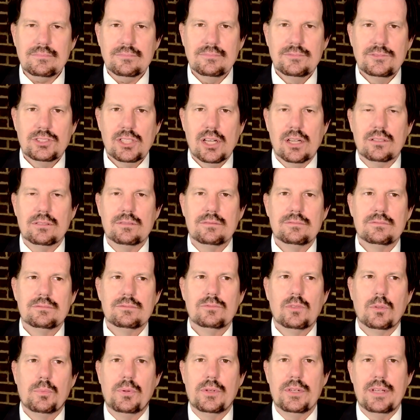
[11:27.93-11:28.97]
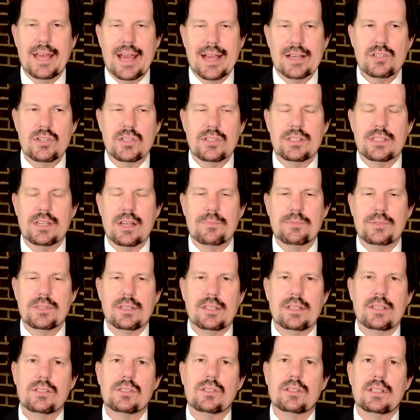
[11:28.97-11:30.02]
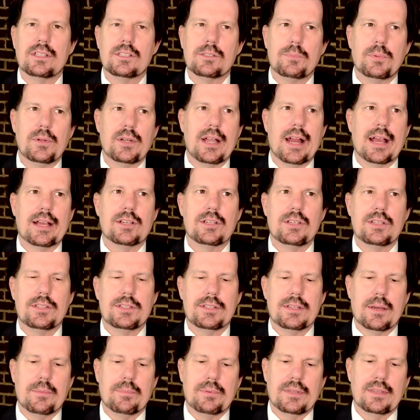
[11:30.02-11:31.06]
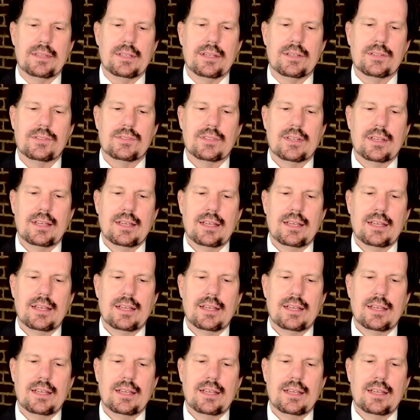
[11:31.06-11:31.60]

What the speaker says: So we're putting action steps in these, so let's put an action step in this.